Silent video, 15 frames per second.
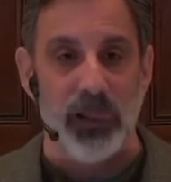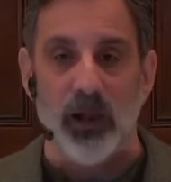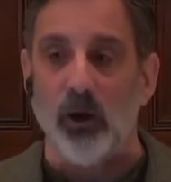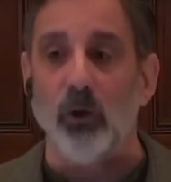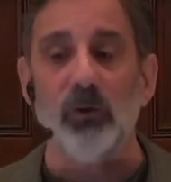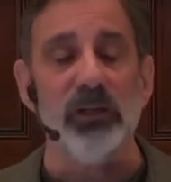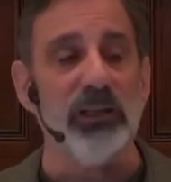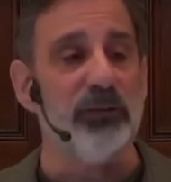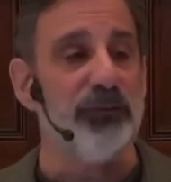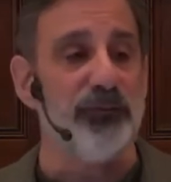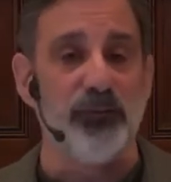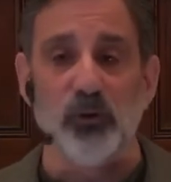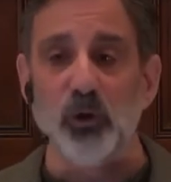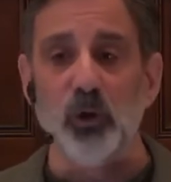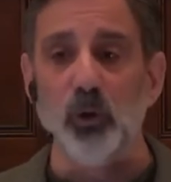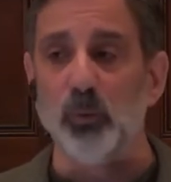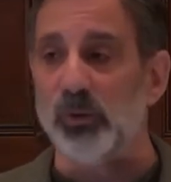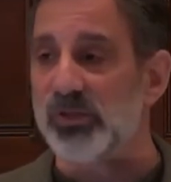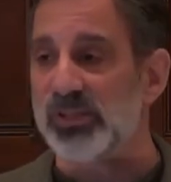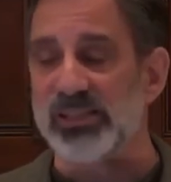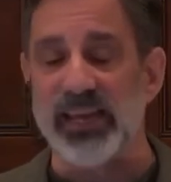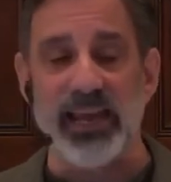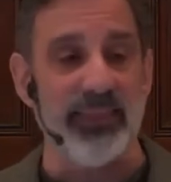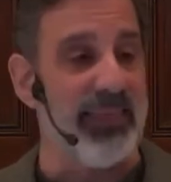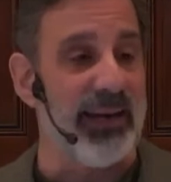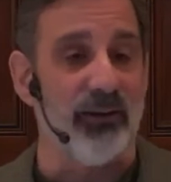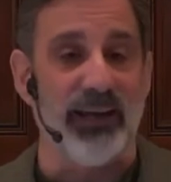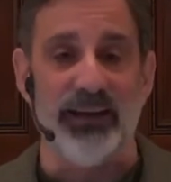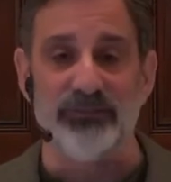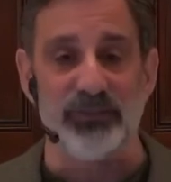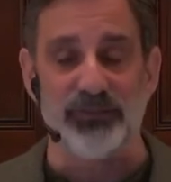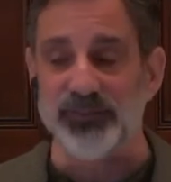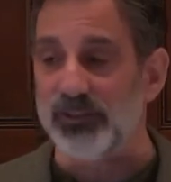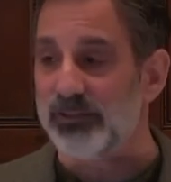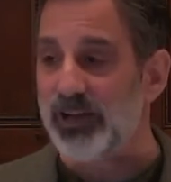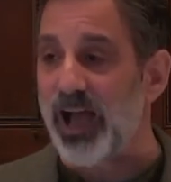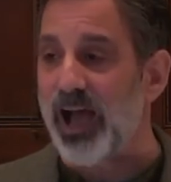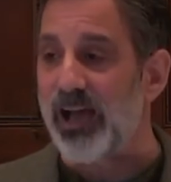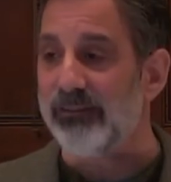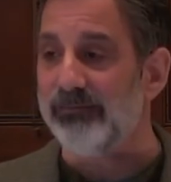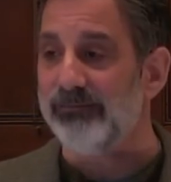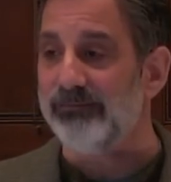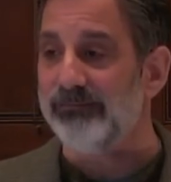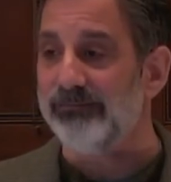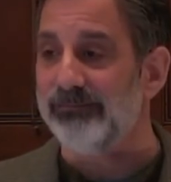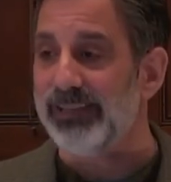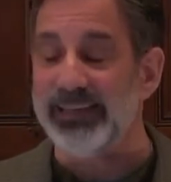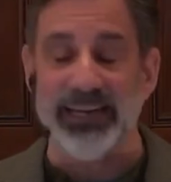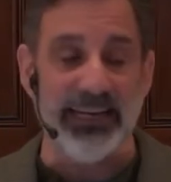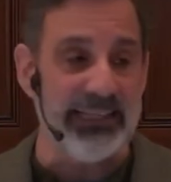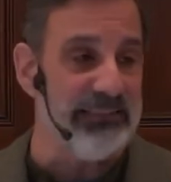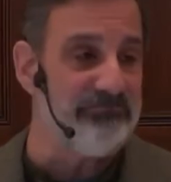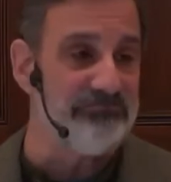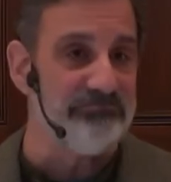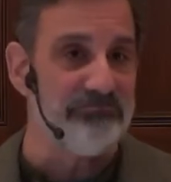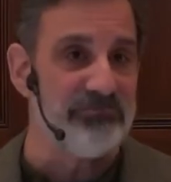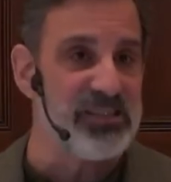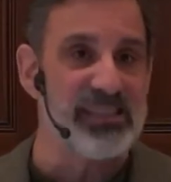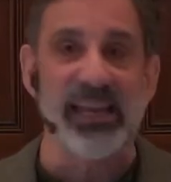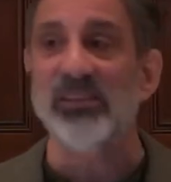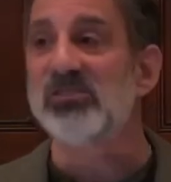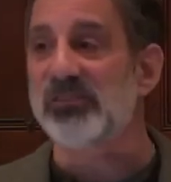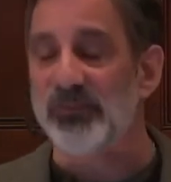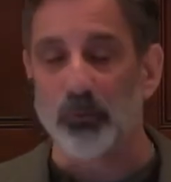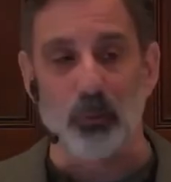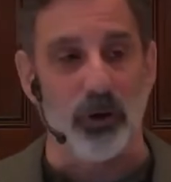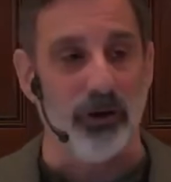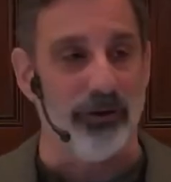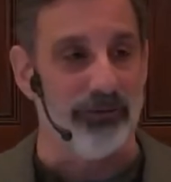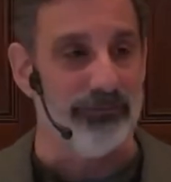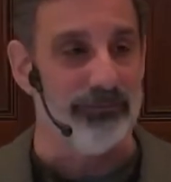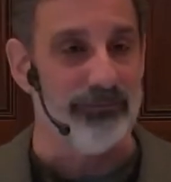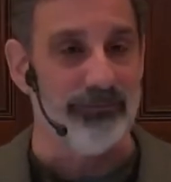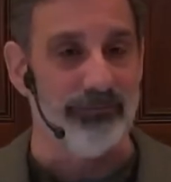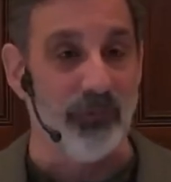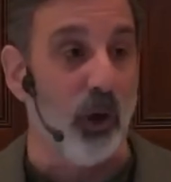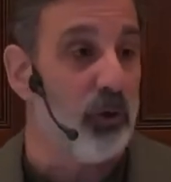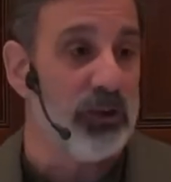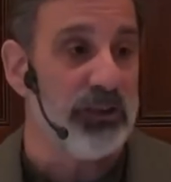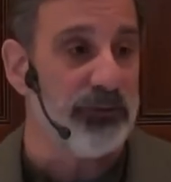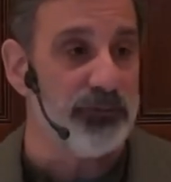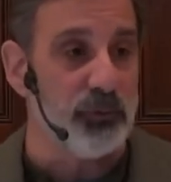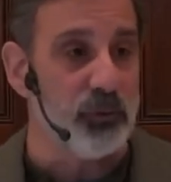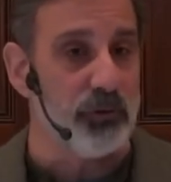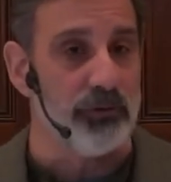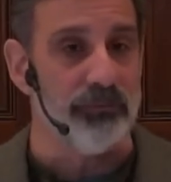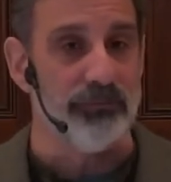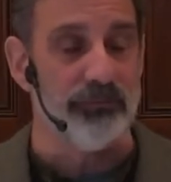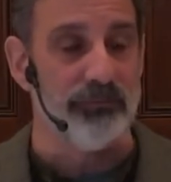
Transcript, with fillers: Only a fool will say they don't have to fear God in any sense of the word. Only a fool.